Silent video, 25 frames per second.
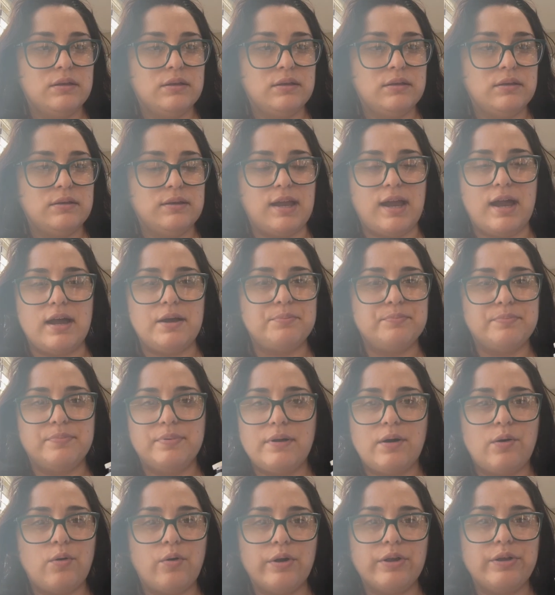Yeah,
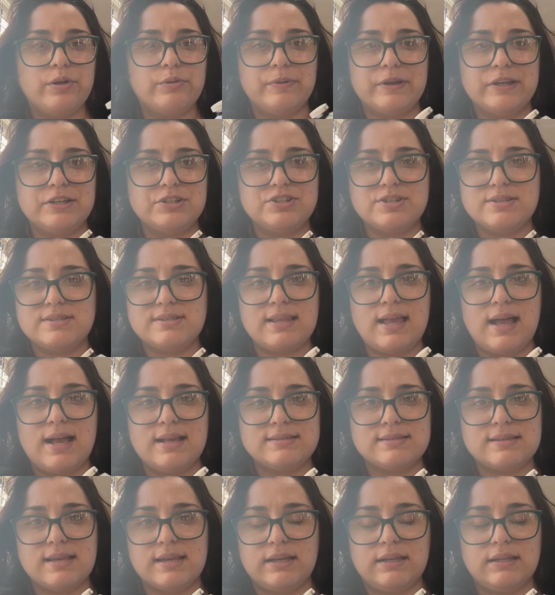oil paint just
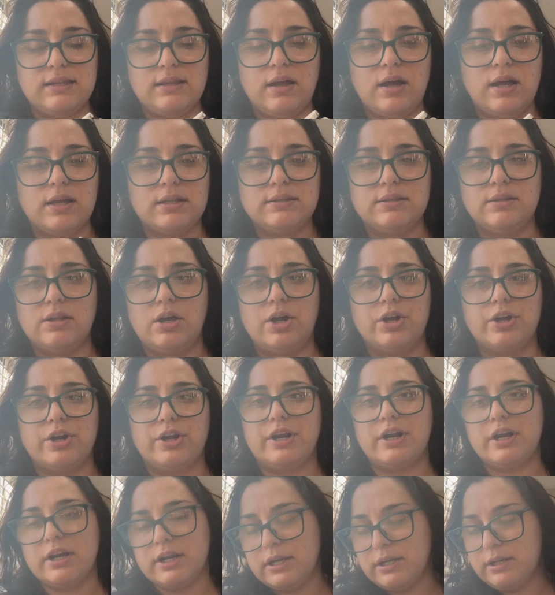lasts like a lot
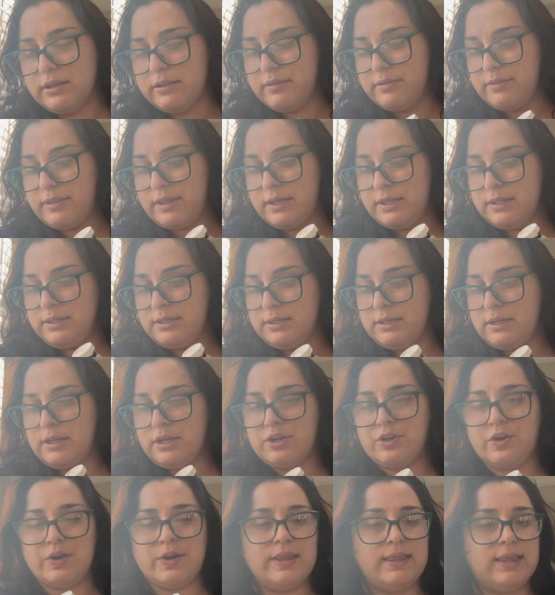longer than
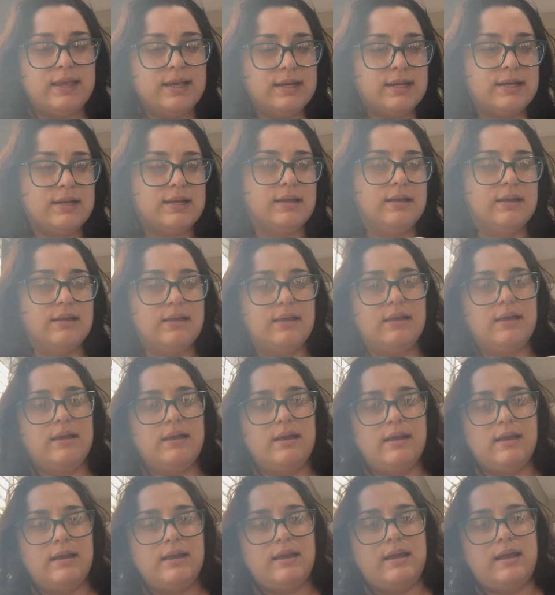acrylic.
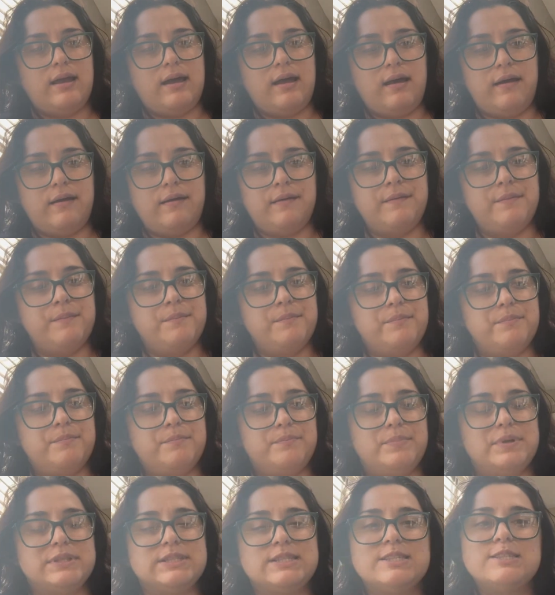
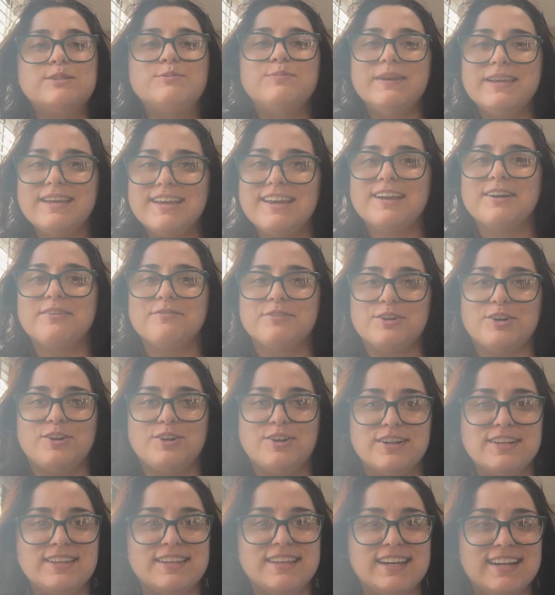But speaking of
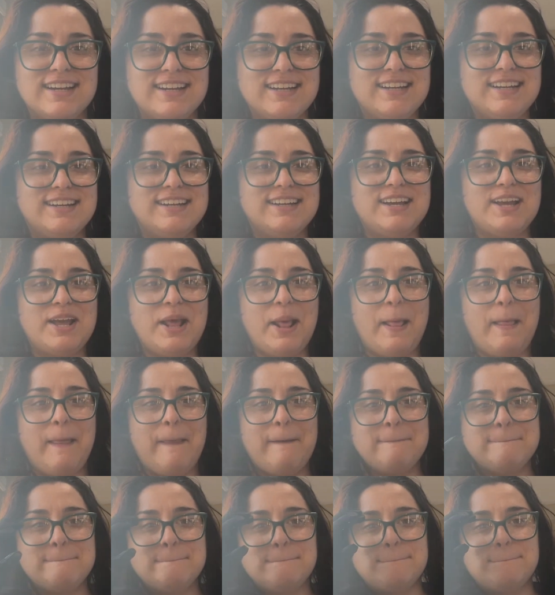acrylic,
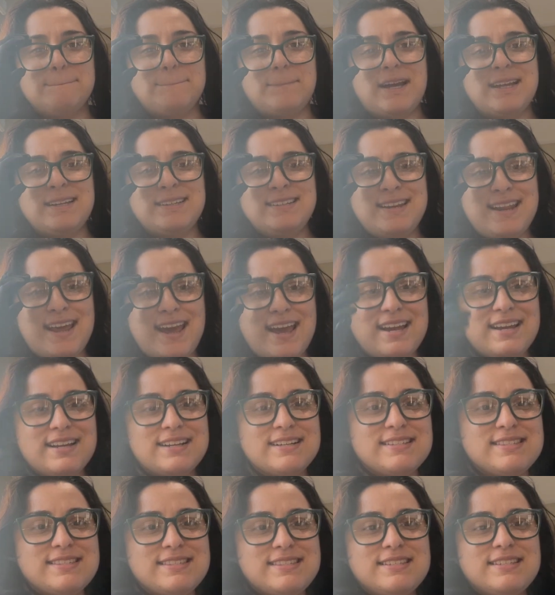my
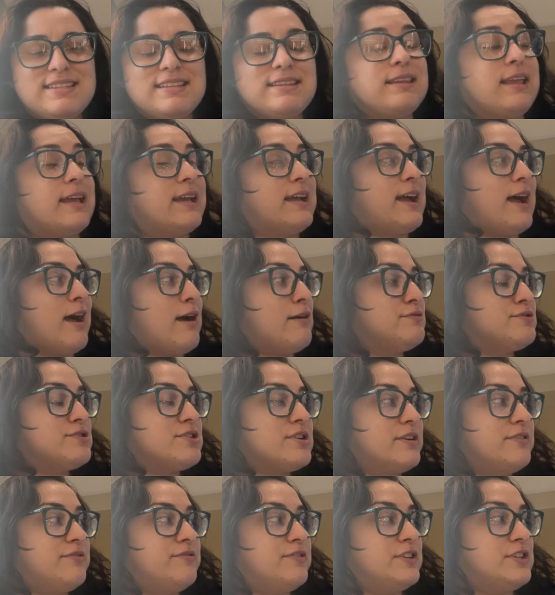next, like
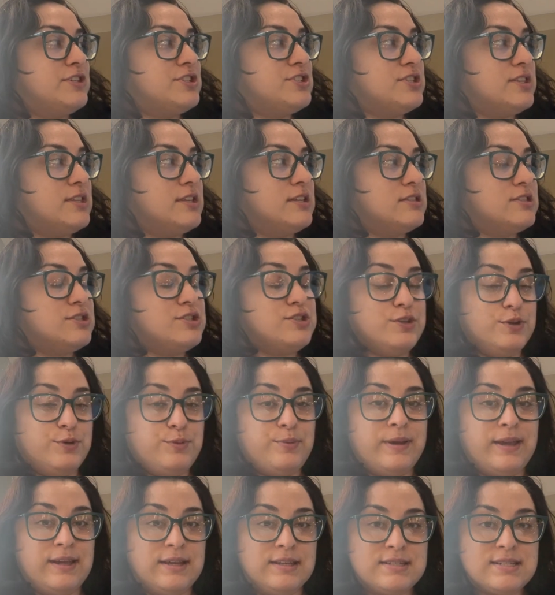after I finish these 2
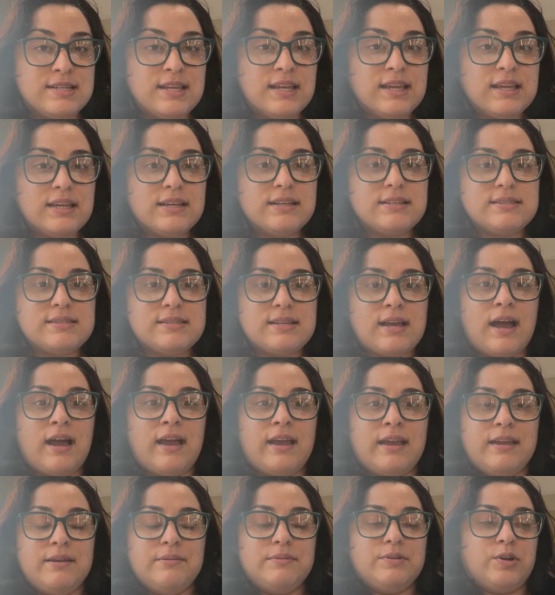paintings, I
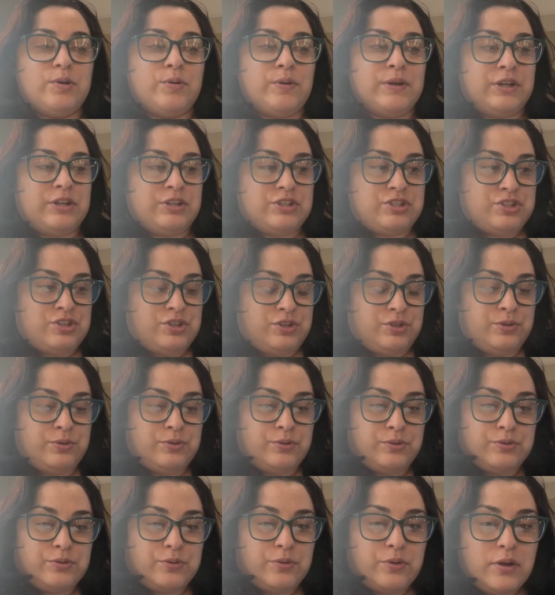am going
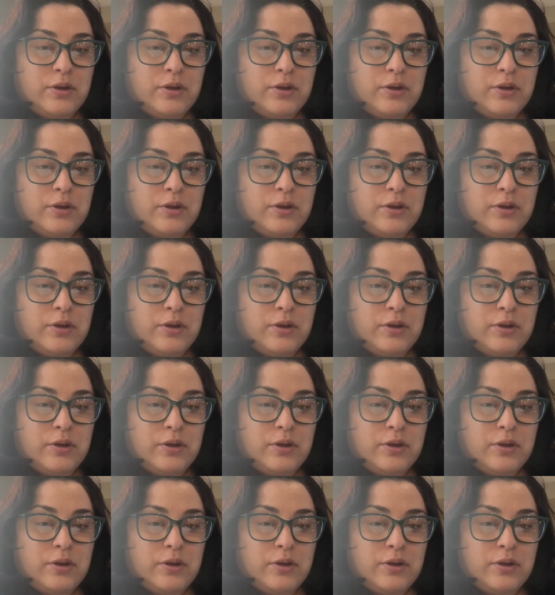to